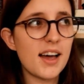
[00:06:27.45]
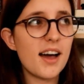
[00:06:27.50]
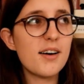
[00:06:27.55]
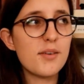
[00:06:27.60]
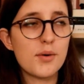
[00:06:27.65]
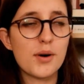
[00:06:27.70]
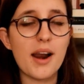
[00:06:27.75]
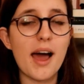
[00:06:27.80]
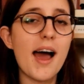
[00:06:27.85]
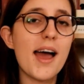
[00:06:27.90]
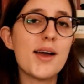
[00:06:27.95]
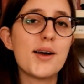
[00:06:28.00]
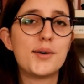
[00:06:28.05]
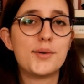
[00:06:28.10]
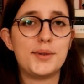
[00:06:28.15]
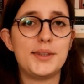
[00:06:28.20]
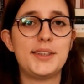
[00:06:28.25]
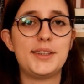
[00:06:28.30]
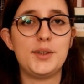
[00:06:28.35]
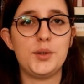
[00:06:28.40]
what I
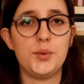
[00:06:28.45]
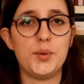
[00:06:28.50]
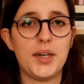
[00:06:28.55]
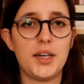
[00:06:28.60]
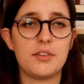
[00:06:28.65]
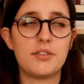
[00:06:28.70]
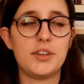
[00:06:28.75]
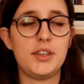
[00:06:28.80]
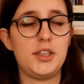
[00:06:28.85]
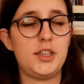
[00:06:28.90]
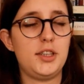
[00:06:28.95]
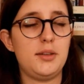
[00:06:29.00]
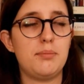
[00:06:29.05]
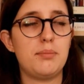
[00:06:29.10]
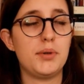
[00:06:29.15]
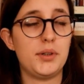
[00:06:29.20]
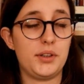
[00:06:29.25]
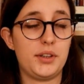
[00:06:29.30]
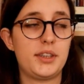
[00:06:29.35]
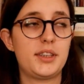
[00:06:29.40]
always do when I finish a
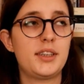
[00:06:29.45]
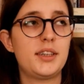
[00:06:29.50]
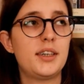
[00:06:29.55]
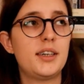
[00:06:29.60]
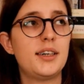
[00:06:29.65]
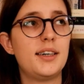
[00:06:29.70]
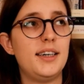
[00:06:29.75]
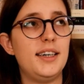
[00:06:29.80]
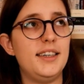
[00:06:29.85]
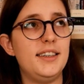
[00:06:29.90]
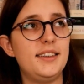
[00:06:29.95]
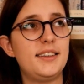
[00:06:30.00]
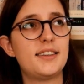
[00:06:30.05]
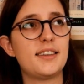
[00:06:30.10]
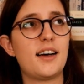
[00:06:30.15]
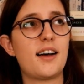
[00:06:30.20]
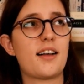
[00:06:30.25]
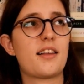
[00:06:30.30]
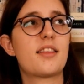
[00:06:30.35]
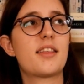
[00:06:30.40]
book is
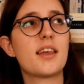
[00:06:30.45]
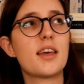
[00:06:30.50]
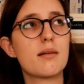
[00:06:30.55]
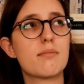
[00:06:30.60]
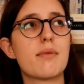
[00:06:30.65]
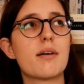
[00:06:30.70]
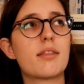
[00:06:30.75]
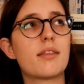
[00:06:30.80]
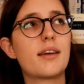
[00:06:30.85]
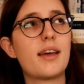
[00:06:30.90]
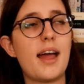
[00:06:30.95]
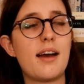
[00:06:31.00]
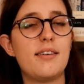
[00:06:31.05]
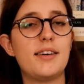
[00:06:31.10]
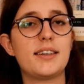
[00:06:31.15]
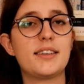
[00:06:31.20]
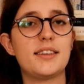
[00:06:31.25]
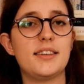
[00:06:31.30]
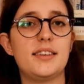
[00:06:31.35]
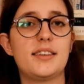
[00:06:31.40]
I think about the
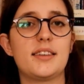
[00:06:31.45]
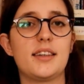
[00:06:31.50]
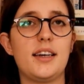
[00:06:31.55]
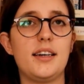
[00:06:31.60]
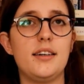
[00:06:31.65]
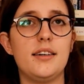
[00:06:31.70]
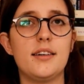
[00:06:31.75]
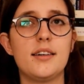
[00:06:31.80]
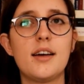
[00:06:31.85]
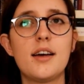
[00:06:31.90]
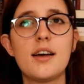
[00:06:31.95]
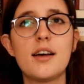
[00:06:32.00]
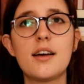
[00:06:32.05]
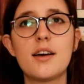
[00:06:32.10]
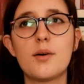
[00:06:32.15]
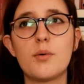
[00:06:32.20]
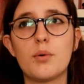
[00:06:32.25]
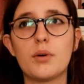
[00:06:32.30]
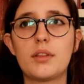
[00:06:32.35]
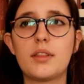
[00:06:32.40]
characters and
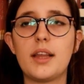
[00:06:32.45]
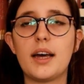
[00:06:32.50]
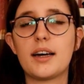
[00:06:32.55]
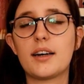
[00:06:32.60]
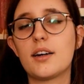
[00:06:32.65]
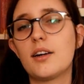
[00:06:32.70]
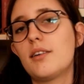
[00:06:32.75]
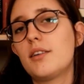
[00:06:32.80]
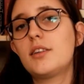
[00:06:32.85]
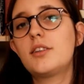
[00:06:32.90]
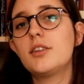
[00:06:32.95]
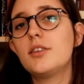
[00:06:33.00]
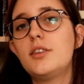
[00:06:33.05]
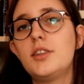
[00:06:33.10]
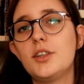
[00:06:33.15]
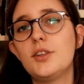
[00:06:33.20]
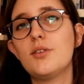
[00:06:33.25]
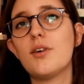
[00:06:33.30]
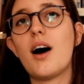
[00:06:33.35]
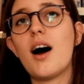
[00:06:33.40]
what they're going to
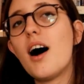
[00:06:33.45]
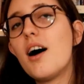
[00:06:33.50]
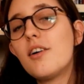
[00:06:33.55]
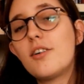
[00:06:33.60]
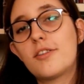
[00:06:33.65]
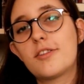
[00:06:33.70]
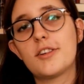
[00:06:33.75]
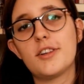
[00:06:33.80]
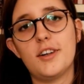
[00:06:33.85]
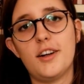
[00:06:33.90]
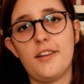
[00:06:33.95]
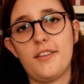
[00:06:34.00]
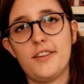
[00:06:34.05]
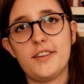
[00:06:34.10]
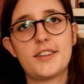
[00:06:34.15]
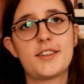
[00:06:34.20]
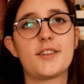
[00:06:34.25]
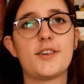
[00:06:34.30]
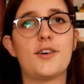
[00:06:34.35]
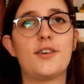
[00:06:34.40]
do after the
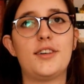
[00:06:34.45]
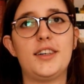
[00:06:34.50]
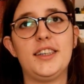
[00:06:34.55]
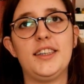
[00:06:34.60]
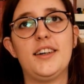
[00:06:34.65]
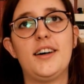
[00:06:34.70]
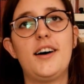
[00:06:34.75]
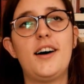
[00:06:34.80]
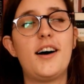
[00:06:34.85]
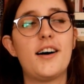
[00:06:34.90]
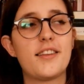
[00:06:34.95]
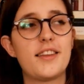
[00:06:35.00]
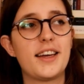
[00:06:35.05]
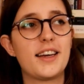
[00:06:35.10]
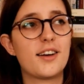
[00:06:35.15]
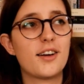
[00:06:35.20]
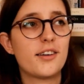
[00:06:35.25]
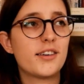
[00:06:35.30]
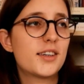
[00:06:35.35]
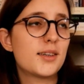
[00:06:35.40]
story. Are they
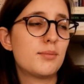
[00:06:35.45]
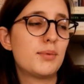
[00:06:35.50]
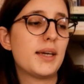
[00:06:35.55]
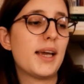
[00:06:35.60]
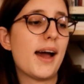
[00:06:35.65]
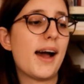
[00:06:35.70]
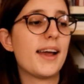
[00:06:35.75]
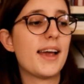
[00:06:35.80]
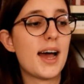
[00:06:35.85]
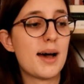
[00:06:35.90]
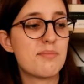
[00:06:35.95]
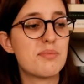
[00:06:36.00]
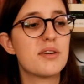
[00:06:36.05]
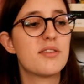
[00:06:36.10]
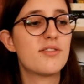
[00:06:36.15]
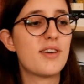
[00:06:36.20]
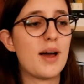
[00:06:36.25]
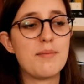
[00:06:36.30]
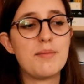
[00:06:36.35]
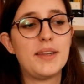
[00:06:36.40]
going to be a happy
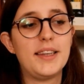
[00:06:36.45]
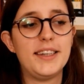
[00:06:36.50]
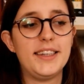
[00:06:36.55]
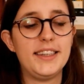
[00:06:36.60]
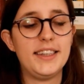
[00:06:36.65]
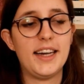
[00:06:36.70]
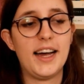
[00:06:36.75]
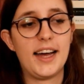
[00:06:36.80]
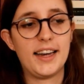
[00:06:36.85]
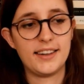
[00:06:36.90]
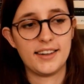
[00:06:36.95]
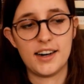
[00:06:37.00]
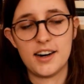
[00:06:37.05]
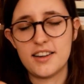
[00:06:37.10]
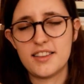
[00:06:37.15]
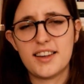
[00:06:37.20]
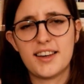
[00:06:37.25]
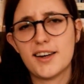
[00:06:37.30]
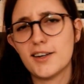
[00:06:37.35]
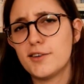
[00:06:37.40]
family, and
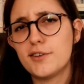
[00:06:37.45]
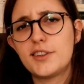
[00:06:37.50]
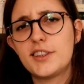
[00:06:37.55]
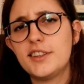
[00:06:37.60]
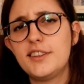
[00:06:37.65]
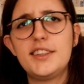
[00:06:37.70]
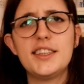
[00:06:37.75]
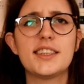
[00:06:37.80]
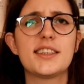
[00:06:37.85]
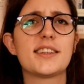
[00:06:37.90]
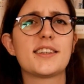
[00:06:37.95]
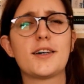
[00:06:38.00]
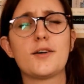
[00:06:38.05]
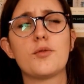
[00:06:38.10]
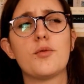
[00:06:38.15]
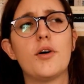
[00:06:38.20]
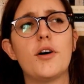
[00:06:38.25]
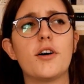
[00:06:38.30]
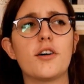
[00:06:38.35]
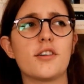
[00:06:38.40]
are they going to Disney
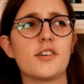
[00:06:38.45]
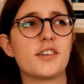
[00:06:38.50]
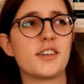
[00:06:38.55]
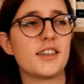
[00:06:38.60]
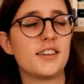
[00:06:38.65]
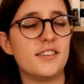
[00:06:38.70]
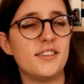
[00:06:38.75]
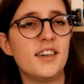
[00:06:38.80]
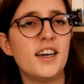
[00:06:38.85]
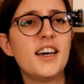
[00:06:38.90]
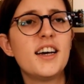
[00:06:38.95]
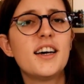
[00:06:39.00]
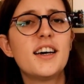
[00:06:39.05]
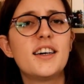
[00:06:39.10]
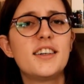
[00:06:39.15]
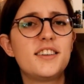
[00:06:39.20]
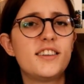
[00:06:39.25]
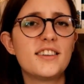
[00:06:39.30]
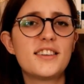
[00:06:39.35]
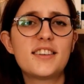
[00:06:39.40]
World, and
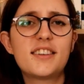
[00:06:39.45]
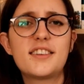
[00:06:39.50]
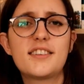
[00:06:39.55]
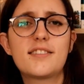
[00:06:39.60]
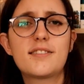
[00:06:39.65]
just